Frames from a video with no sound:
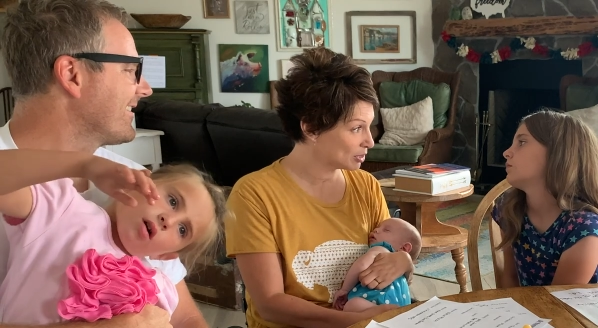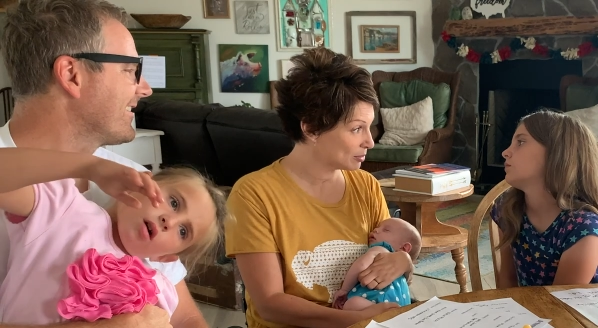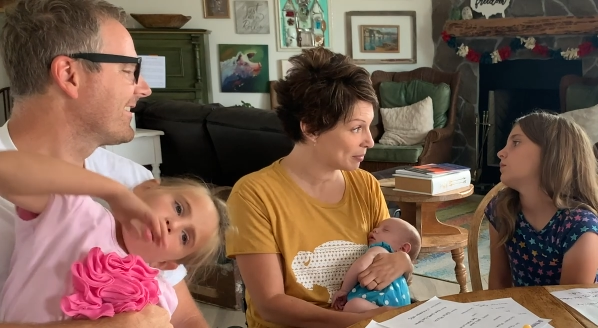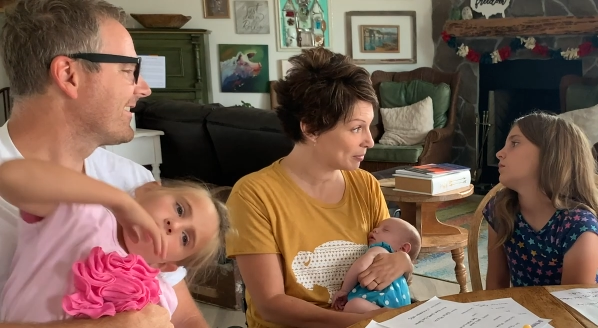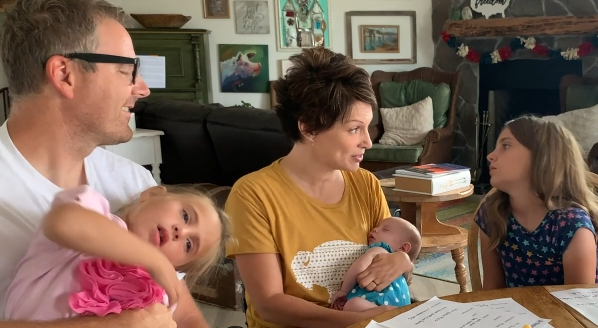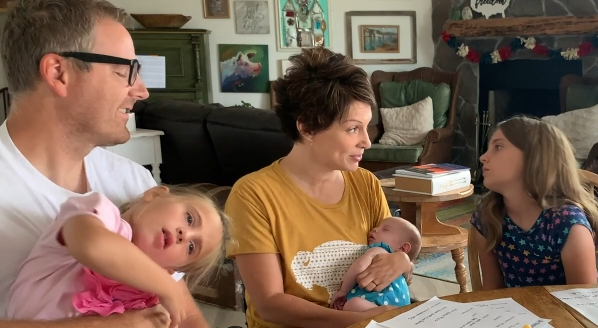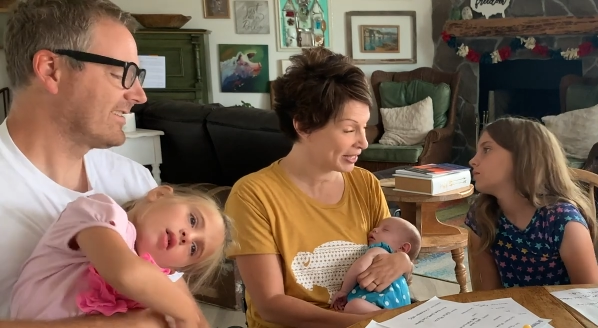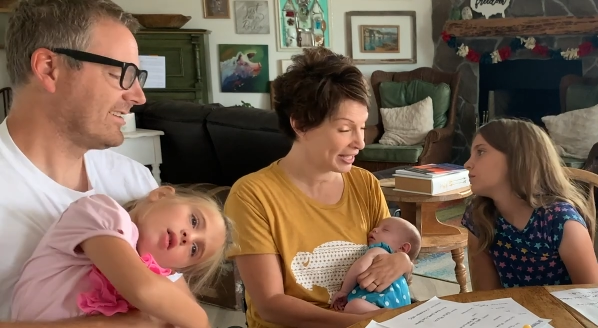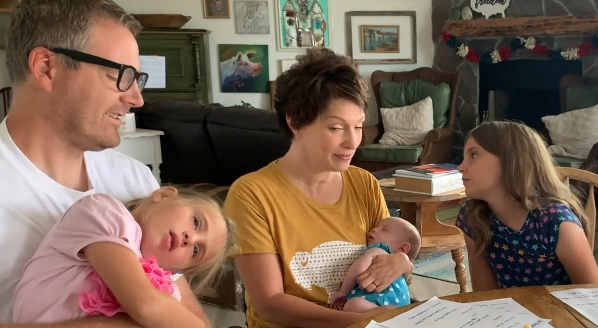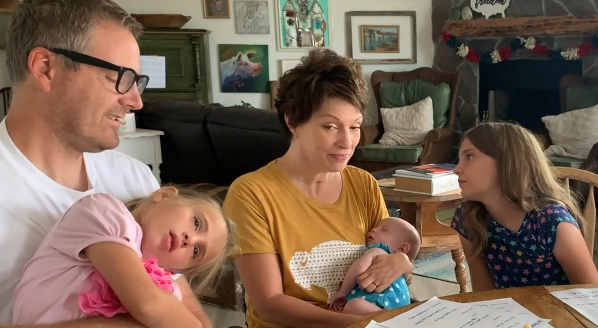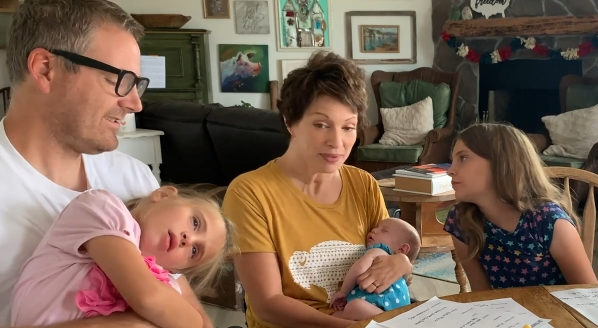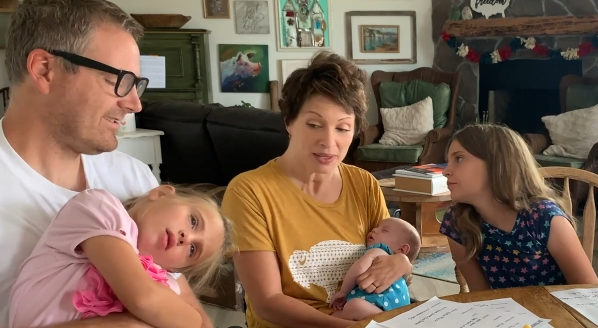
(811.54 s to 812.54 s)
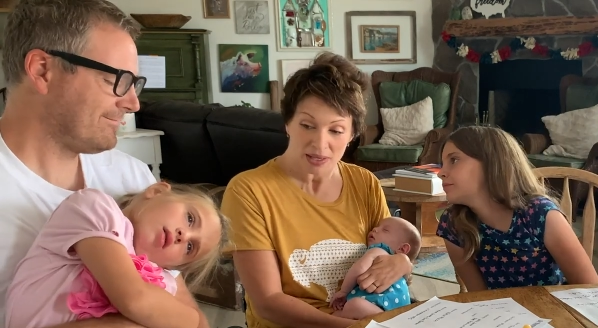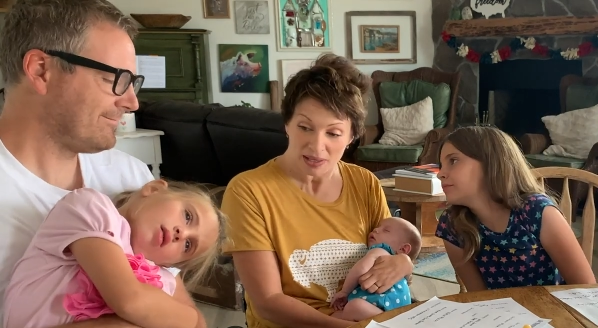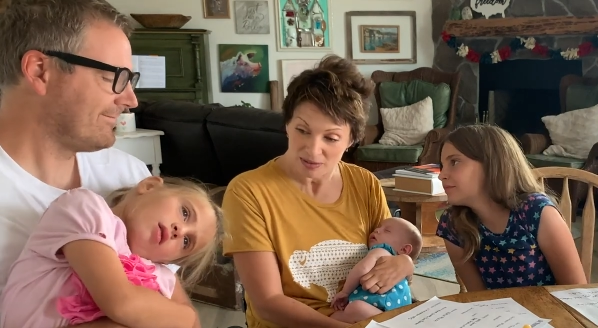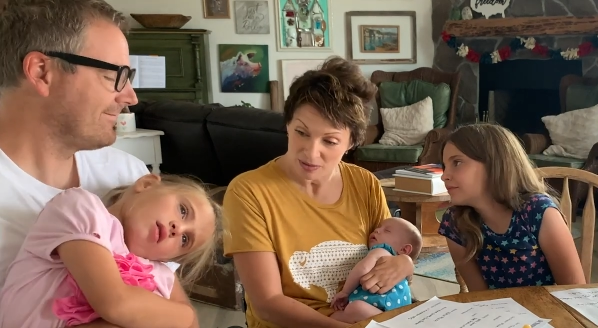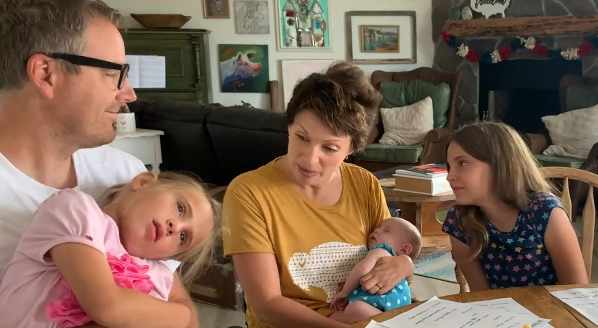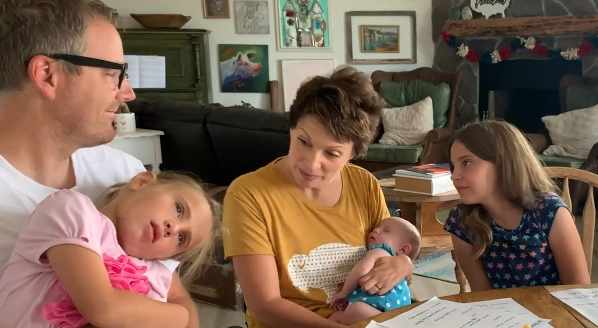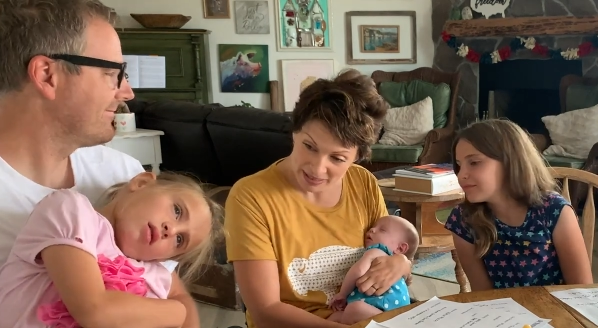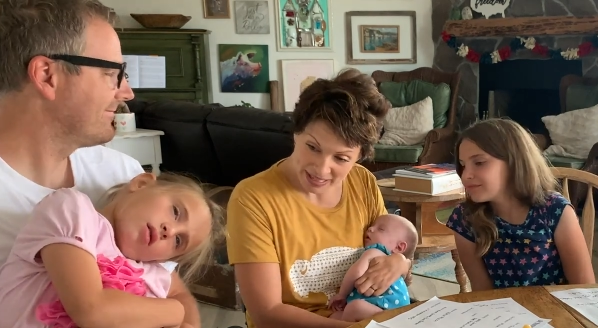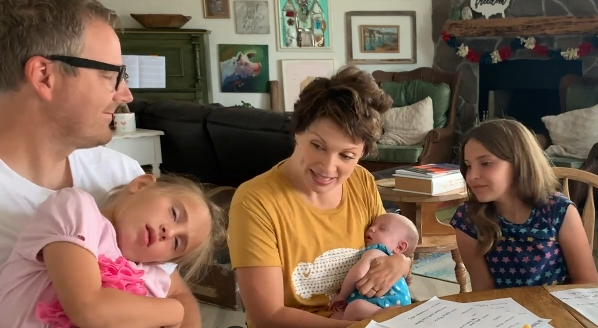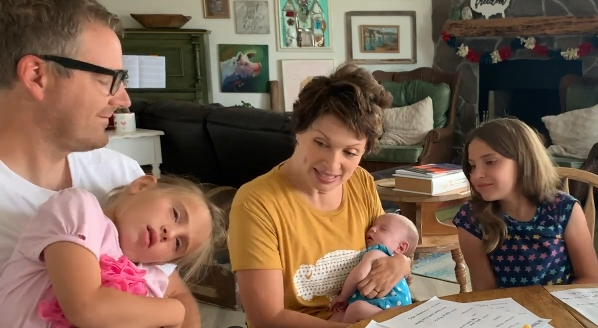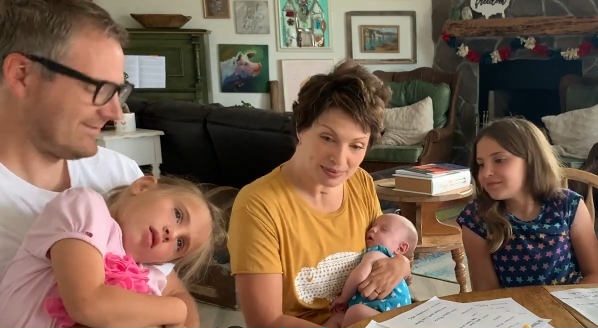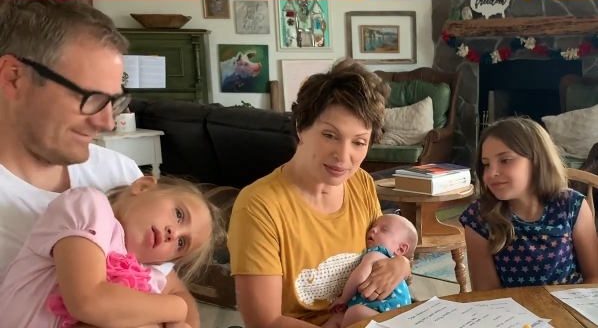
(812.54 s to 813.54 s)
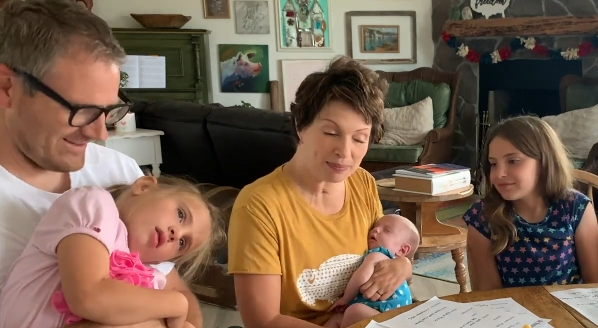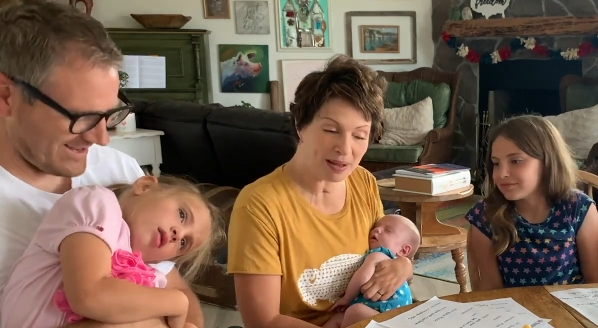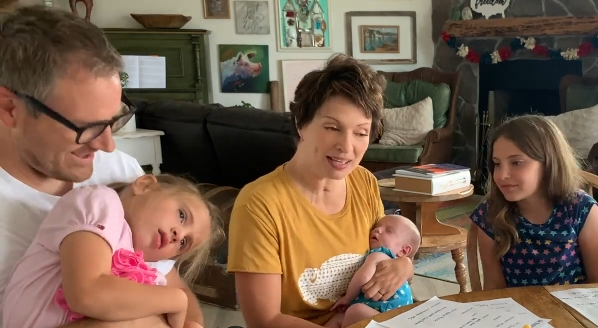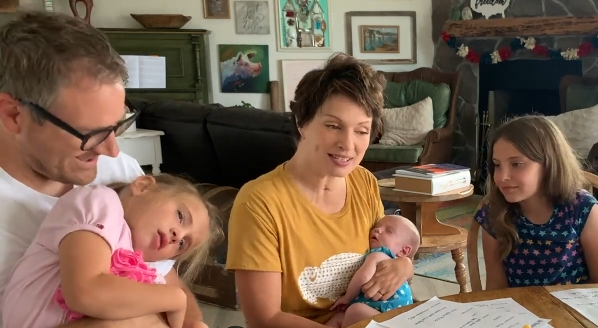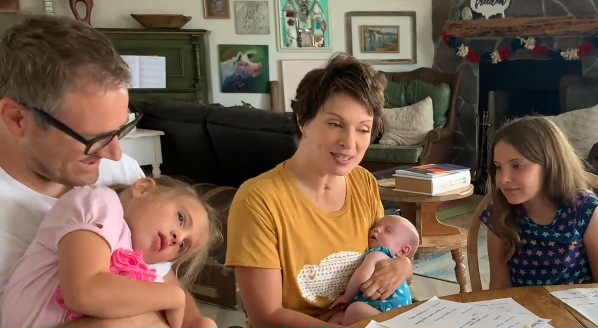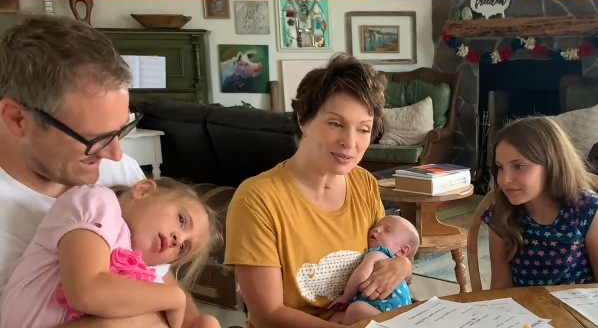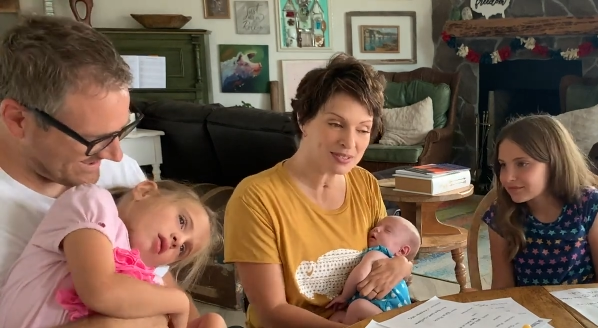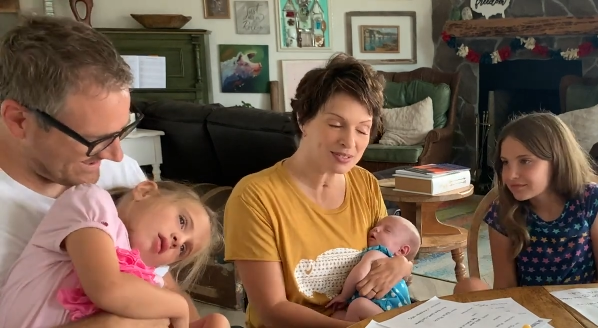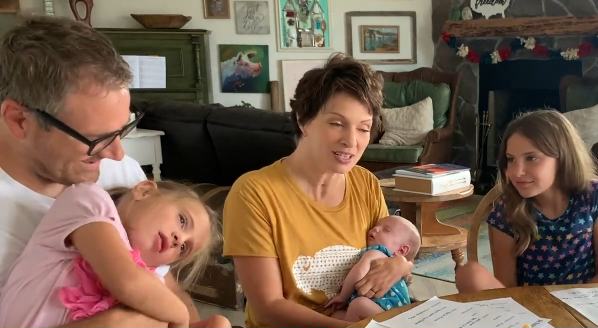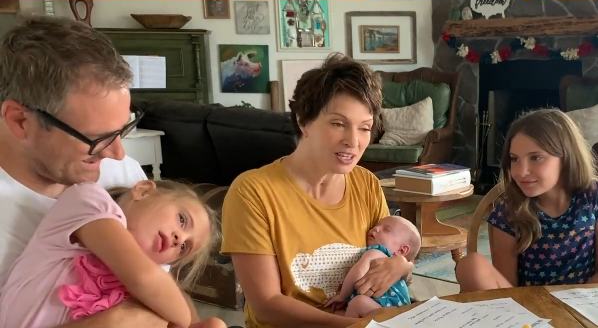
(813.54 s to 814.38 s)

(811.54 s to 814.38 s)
Speaker 1: you remember Zula? Mm Remember Daisy? We boxed those